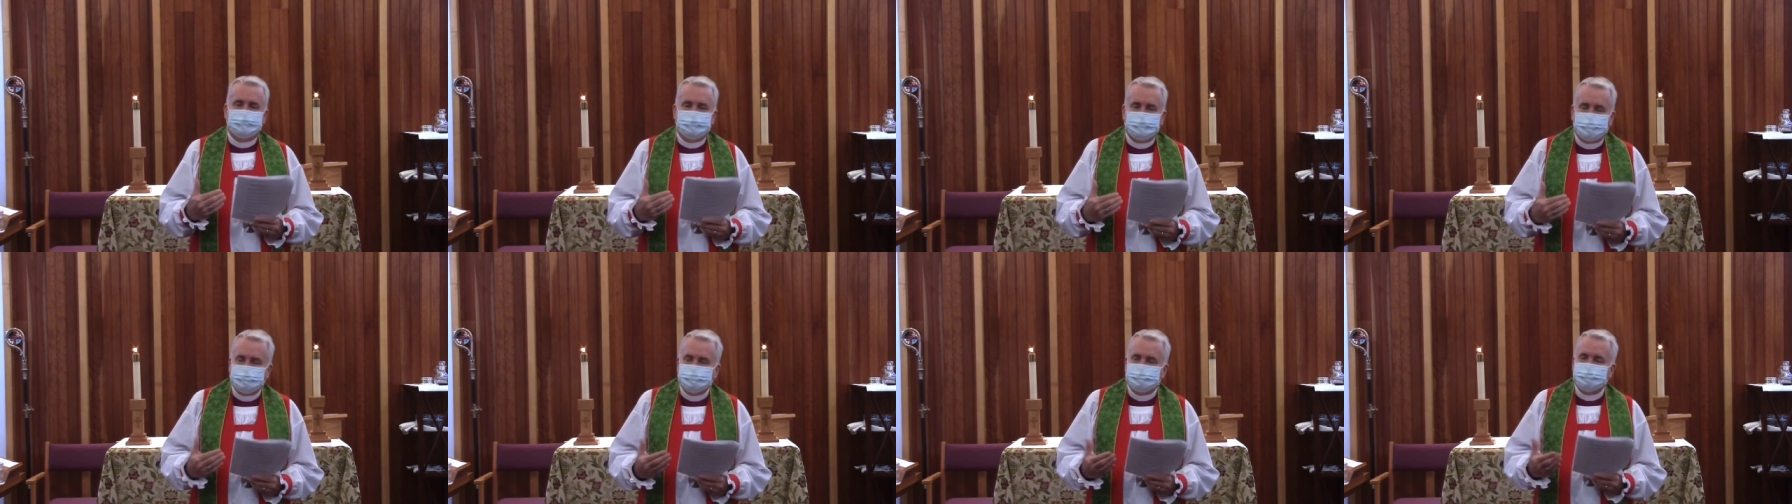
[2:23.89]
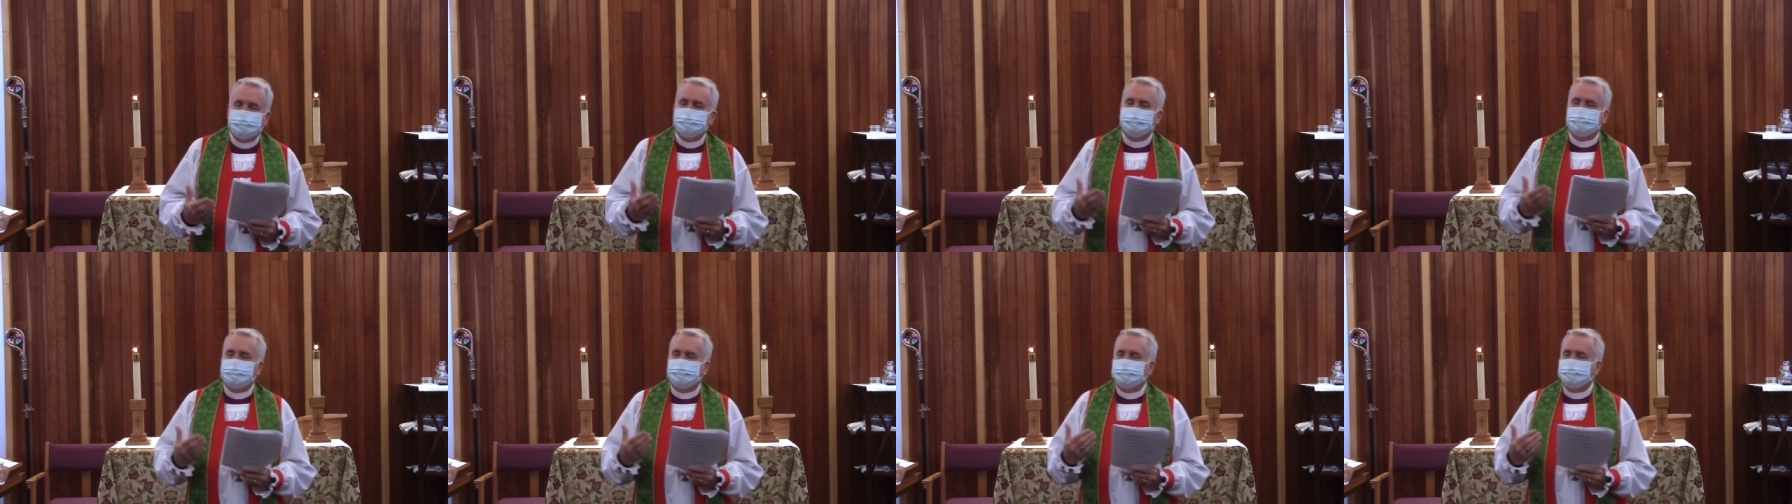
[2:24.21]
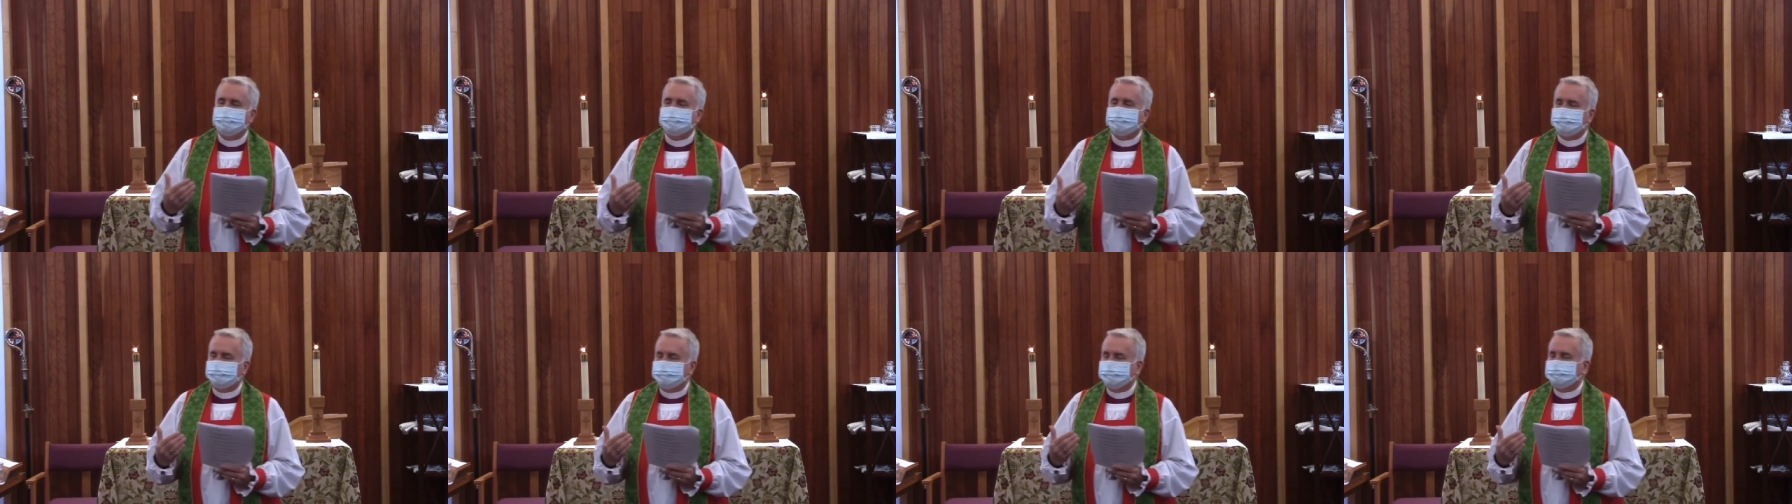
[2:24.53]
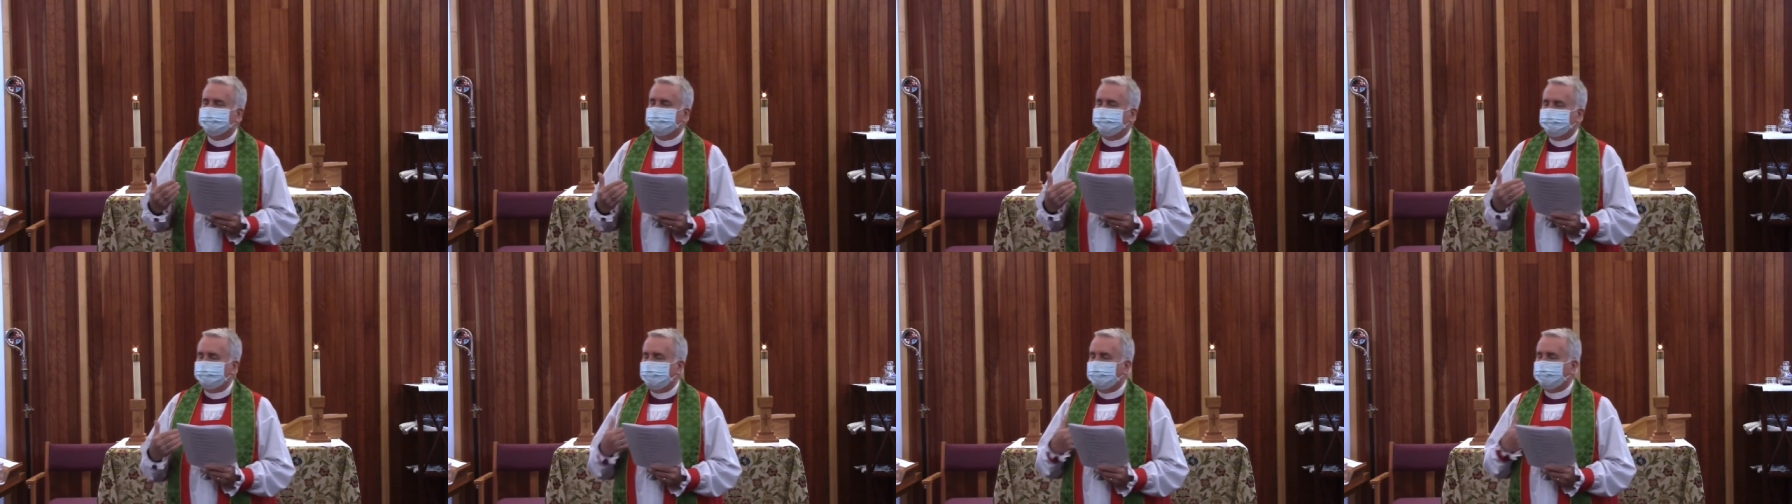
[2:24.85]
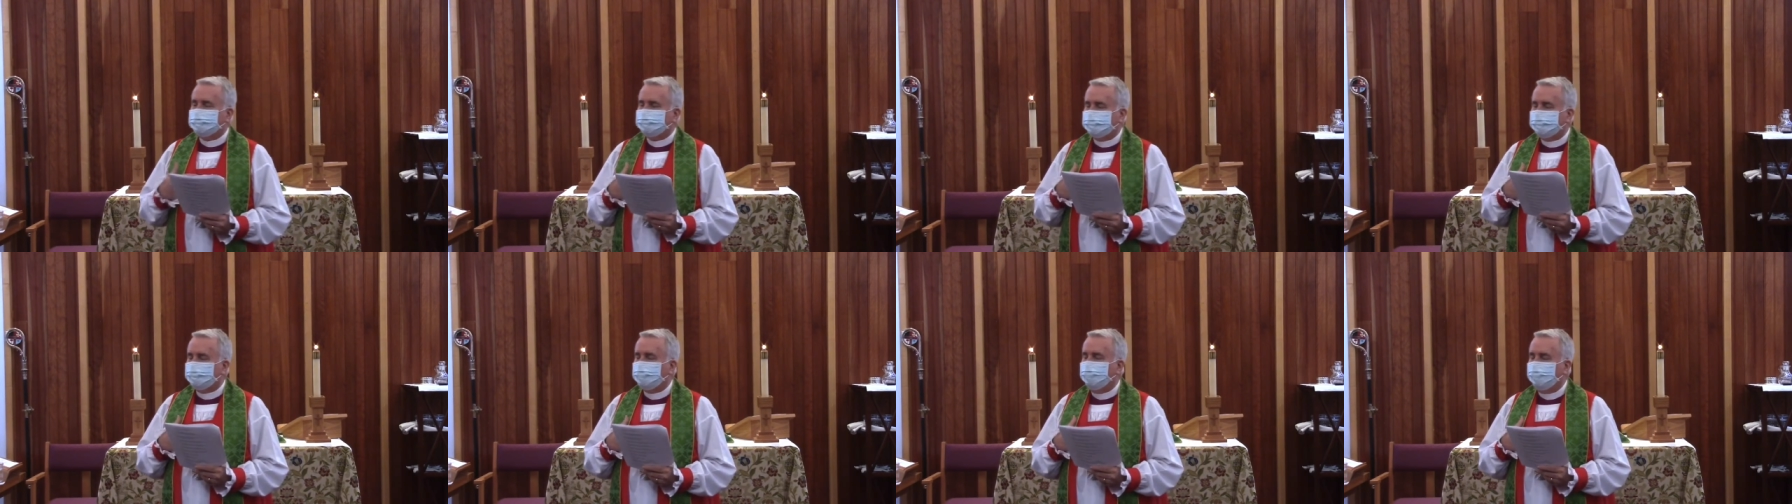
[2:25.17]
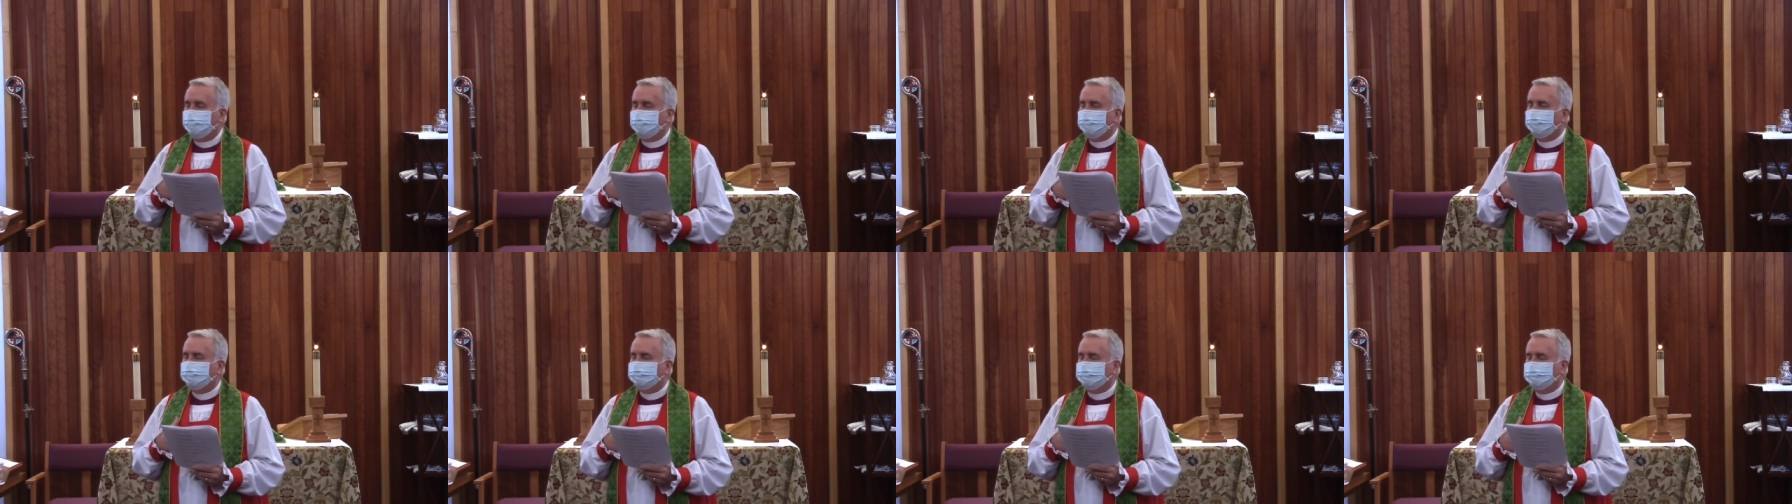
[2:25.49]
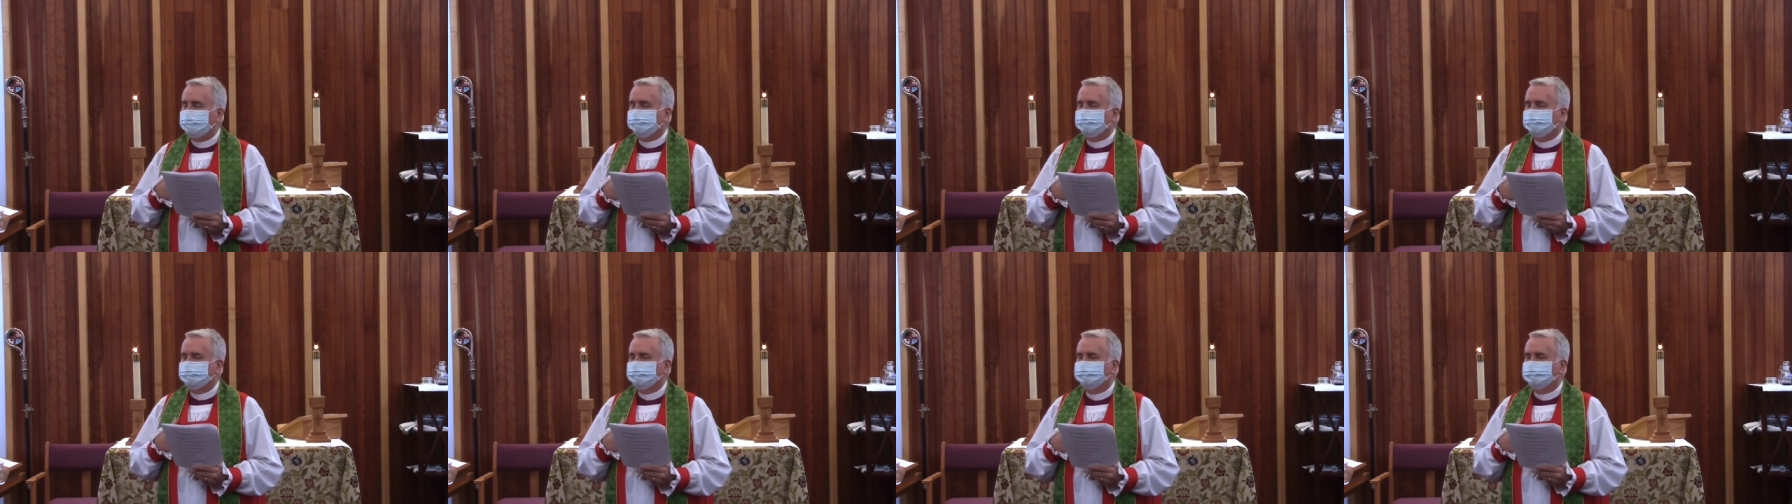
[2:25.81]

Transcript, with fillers: Perseverance is, in fact, calling.